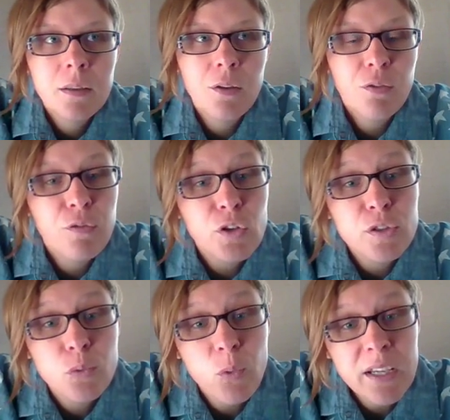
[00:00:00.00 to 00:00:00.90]
the
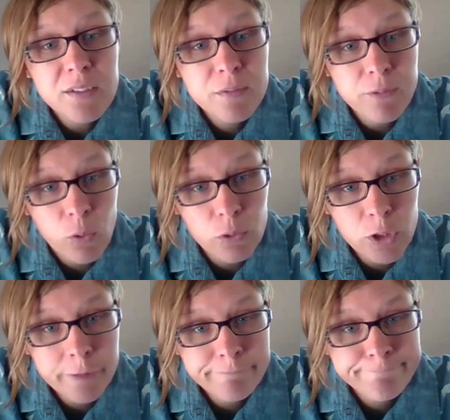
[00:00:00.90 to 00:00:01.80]
first week's
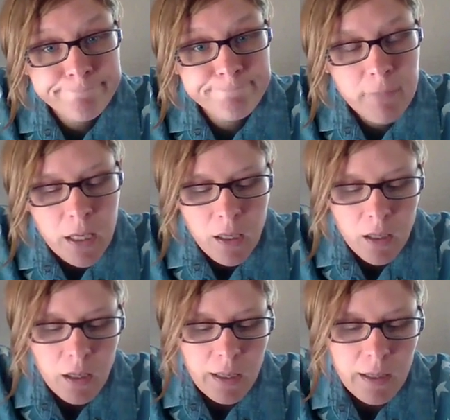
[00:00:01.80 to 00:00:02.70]
folder
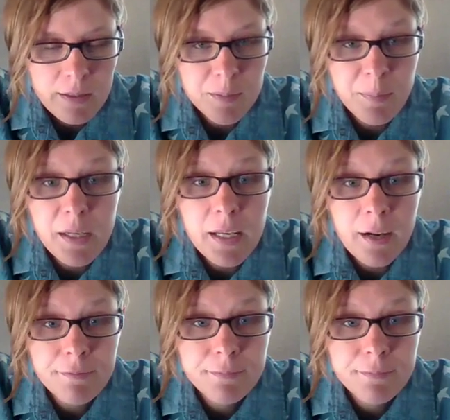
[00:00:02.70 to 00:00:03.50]
as a PDF.